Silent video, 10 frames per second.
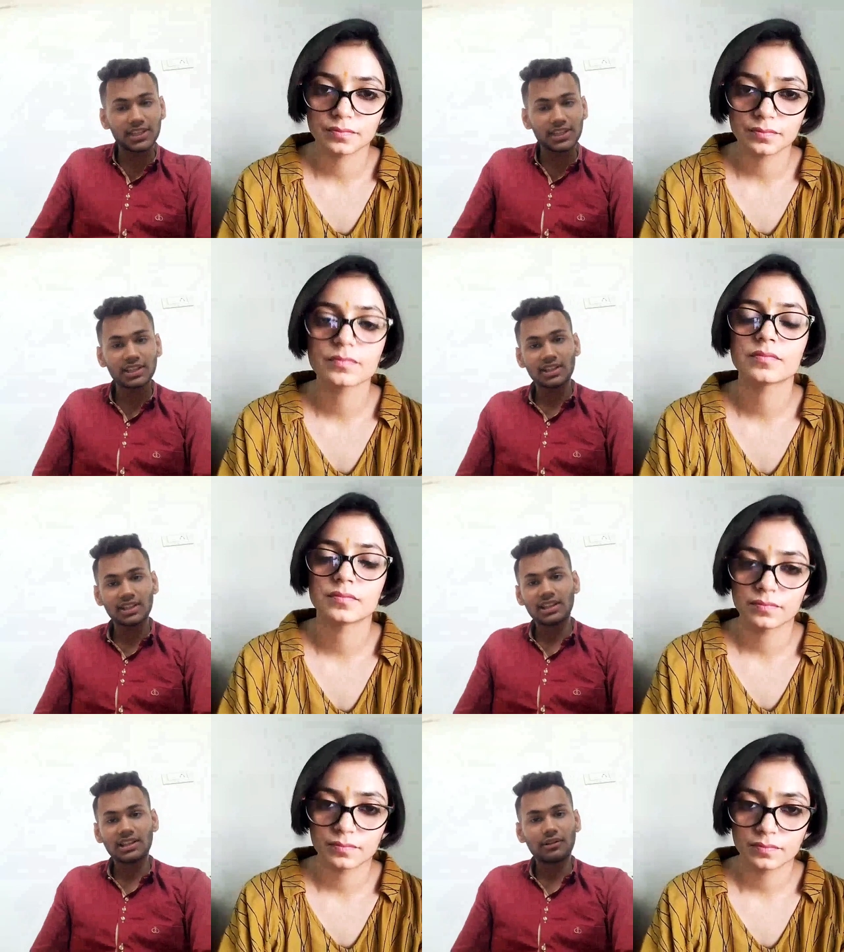Speaker 1: there
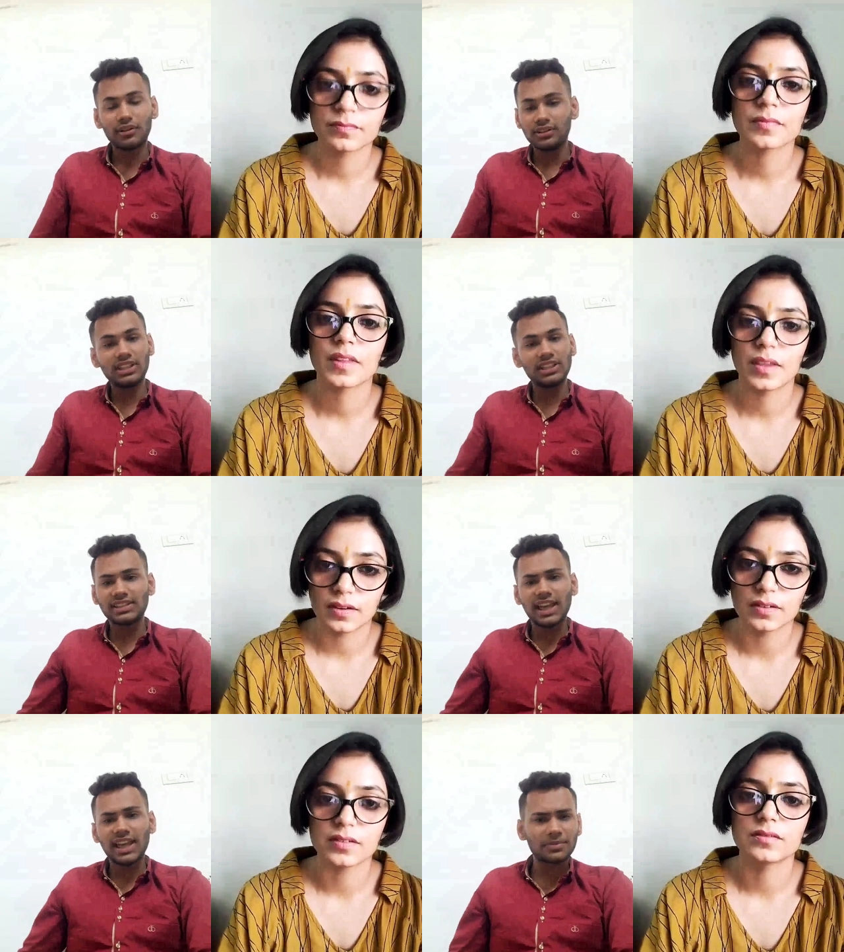on these
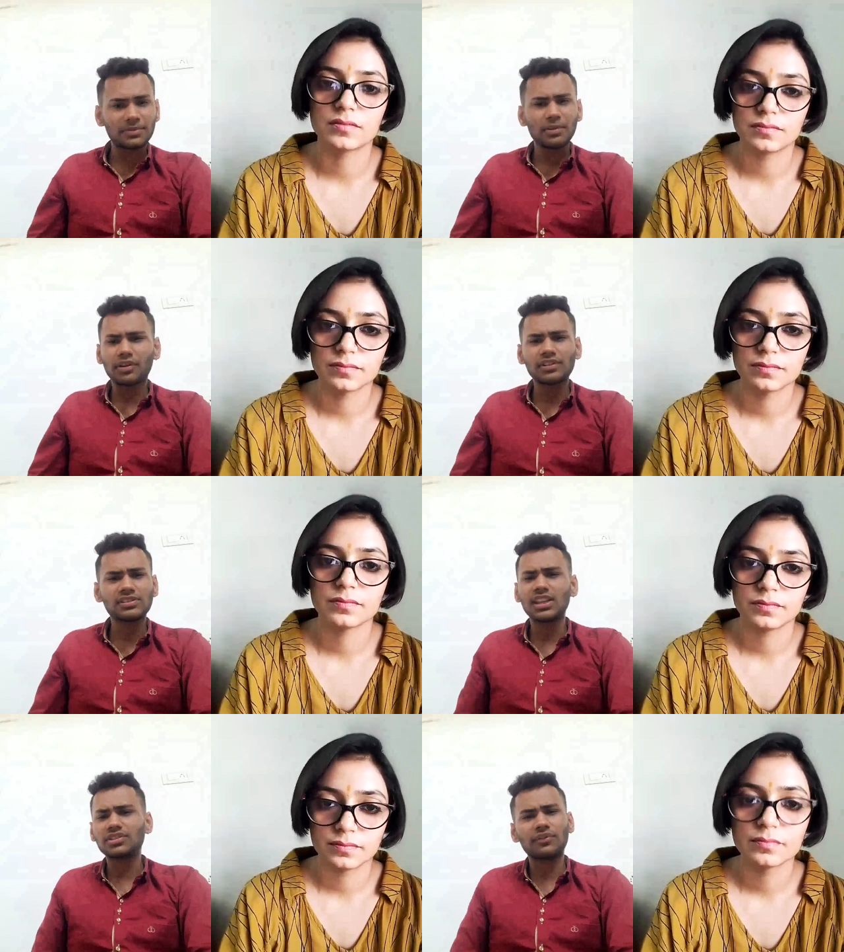apps, because
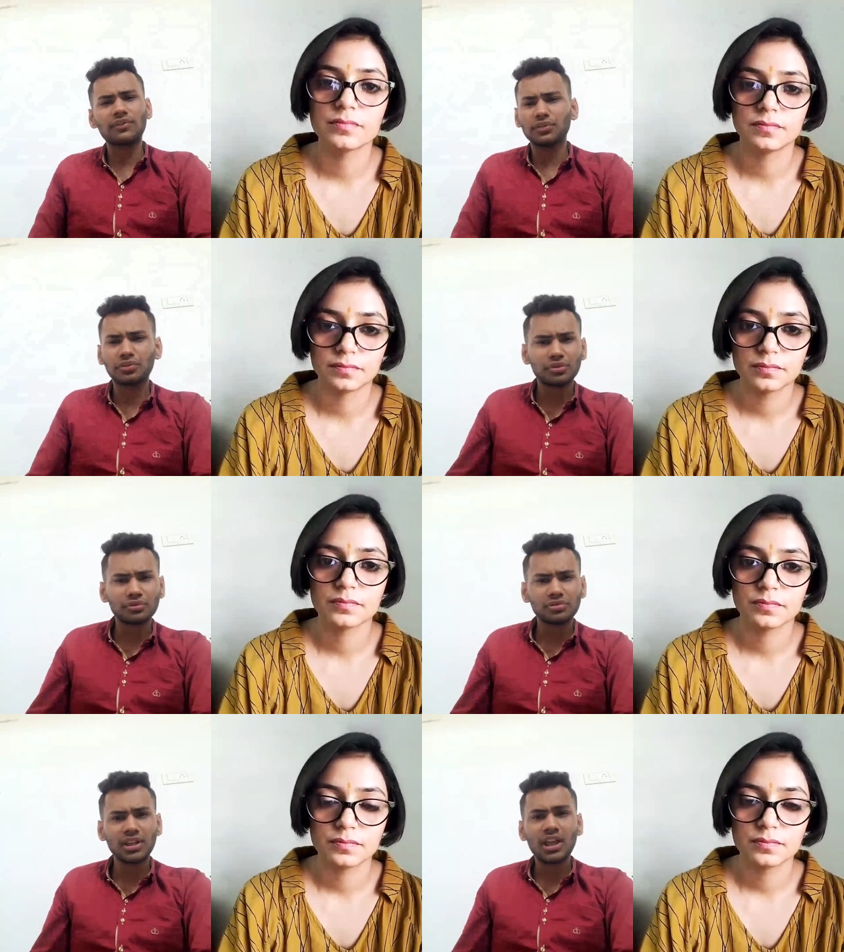there's of no
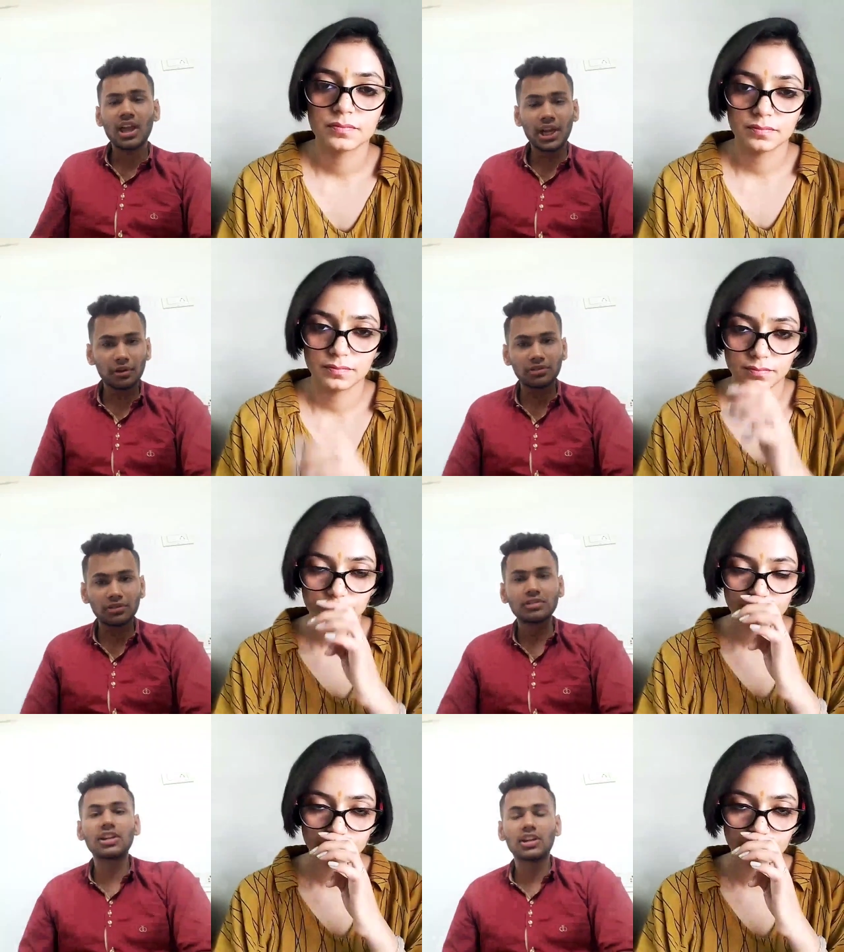use. And
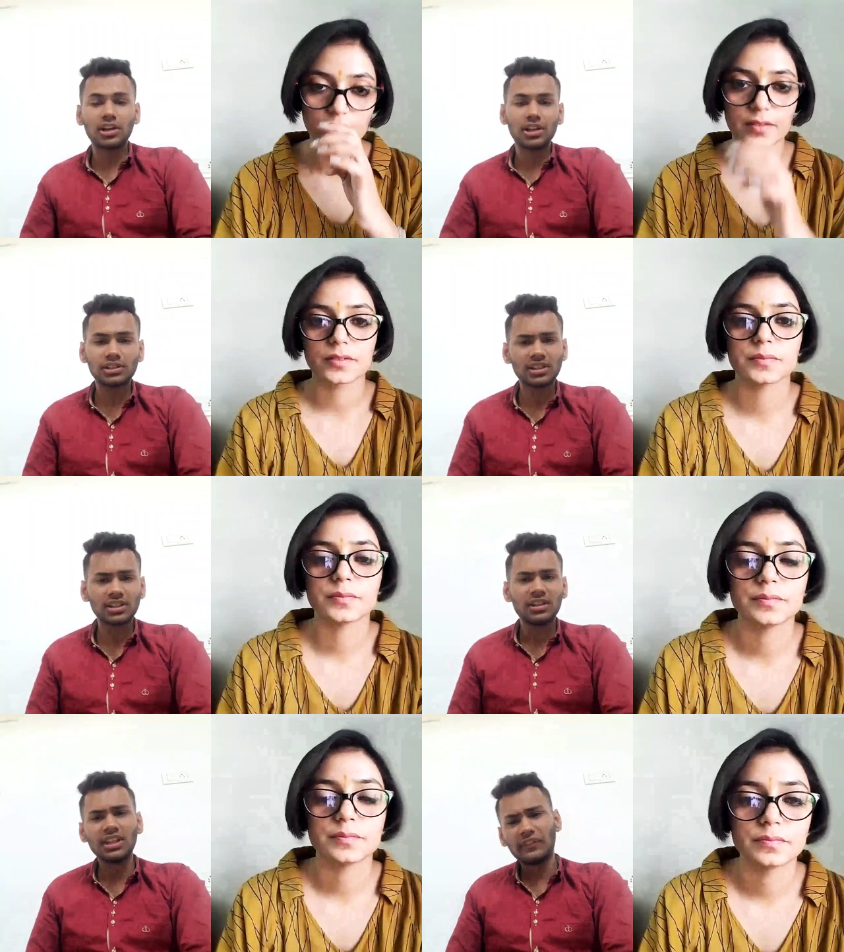also the girls,
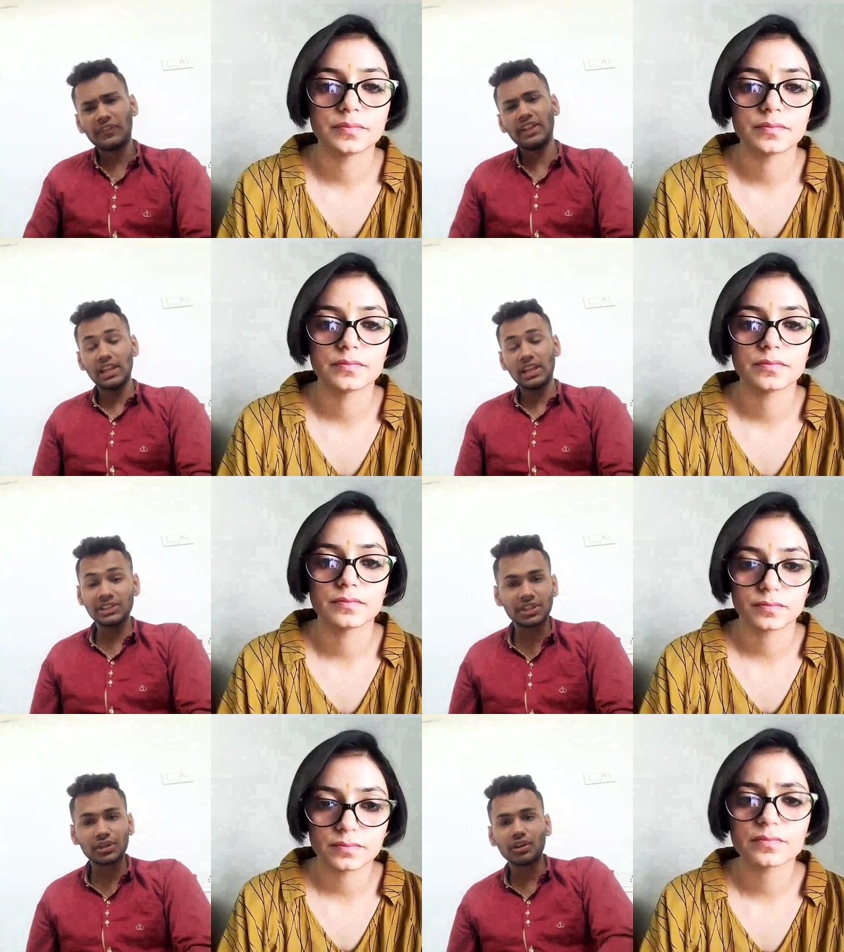they feel
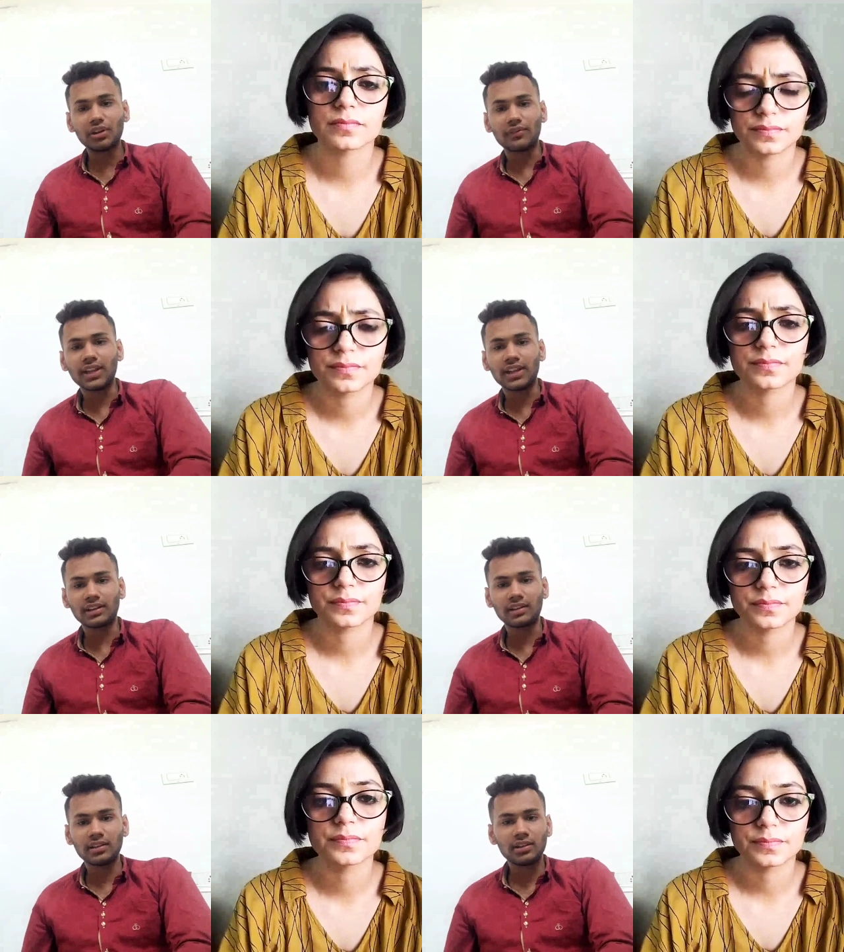insecure of that.
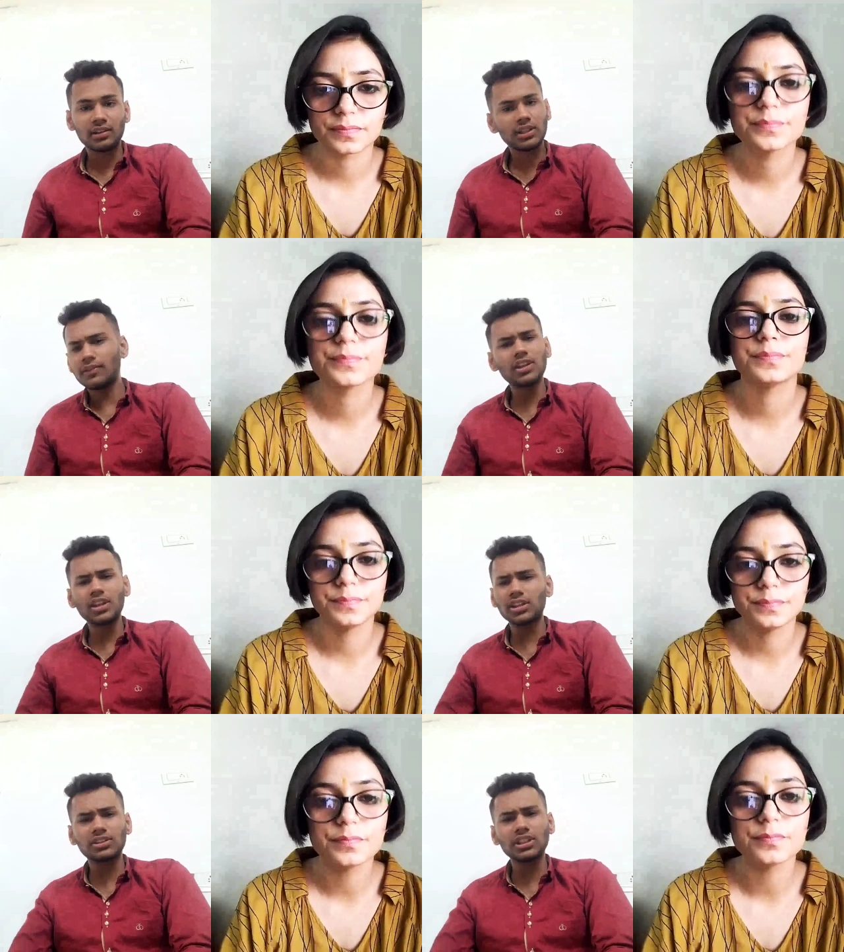They're
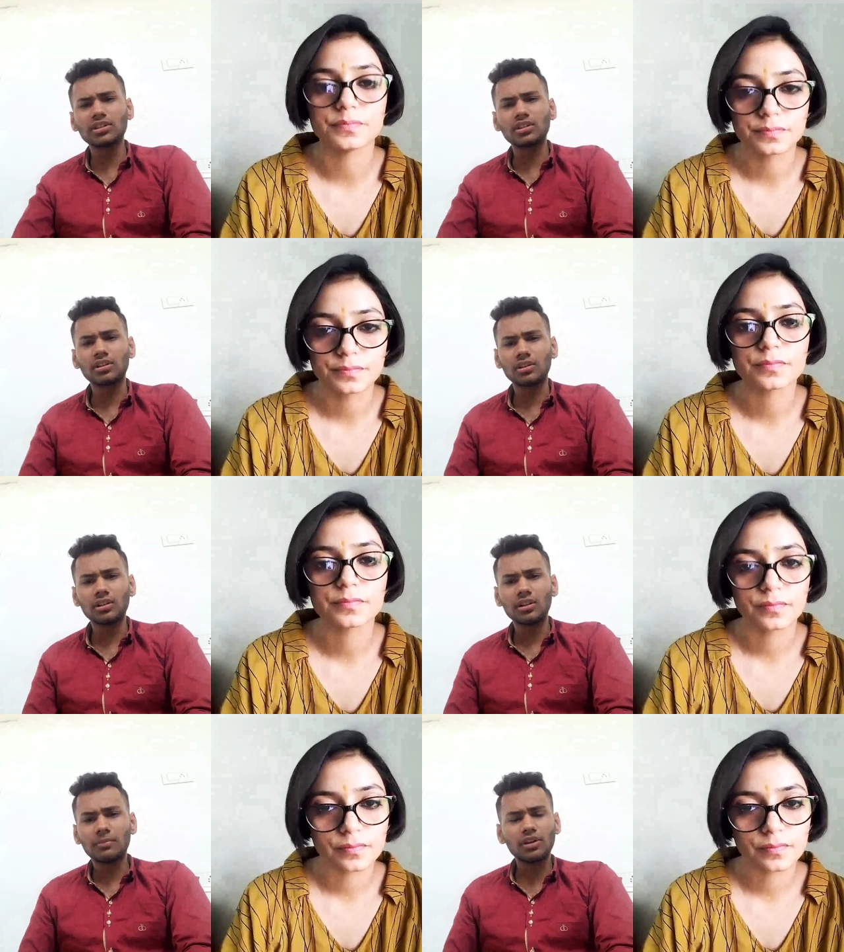very insecure
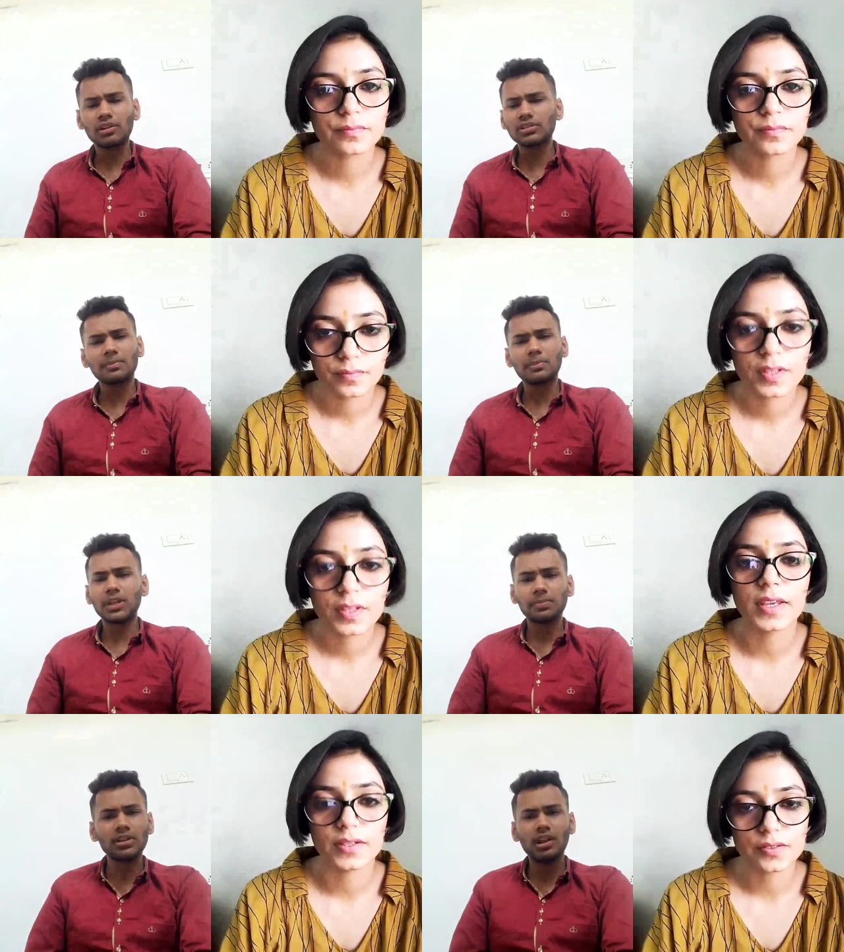because the
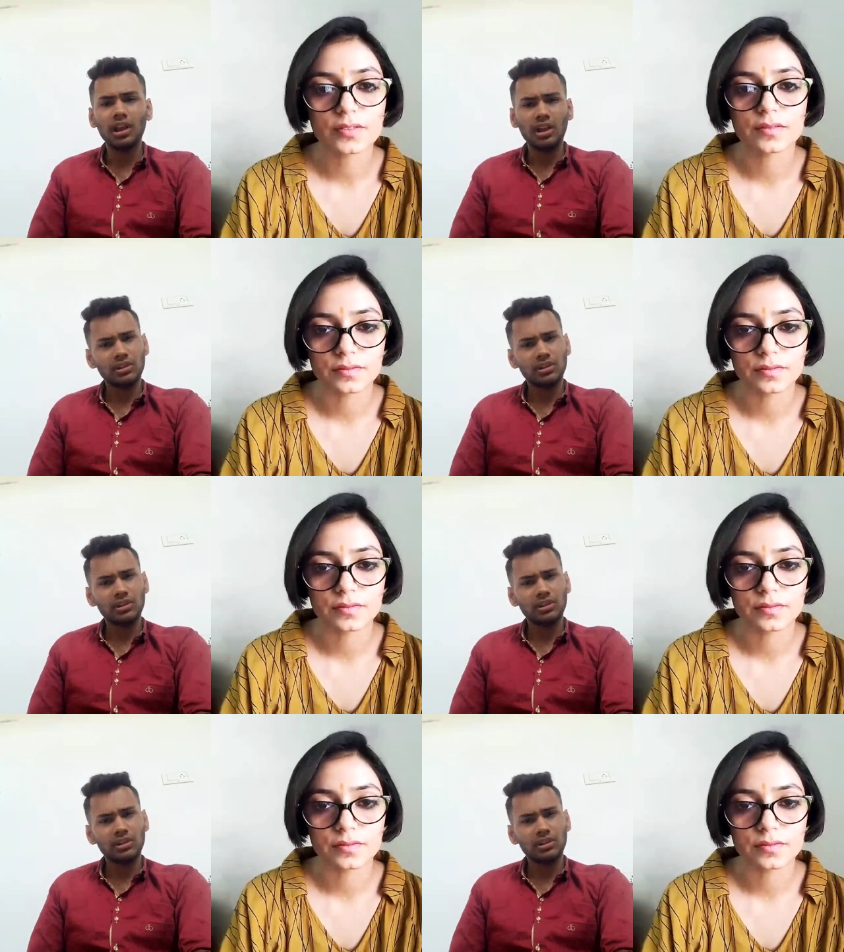people,